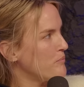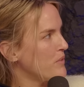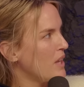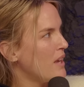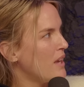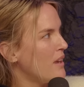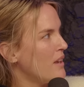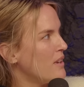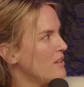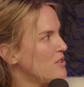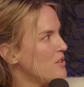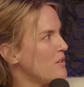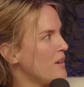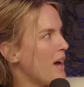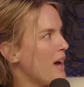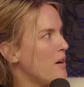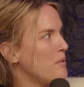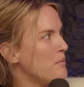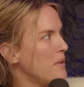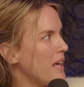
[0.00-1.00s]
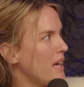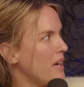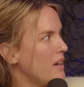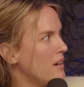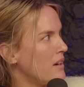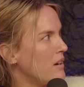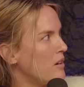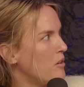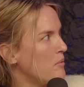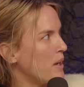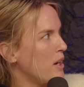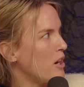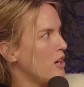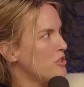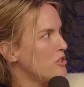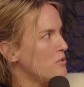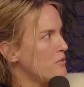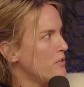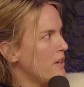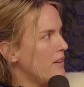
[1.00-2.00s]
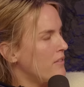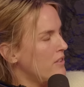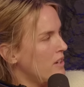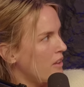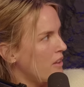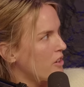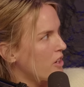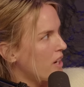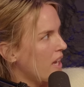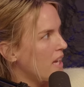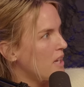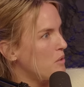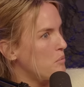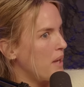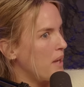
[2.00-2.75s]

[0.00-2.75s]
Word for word: Wow. So now I'm like, oh my gosh, if we have another kid,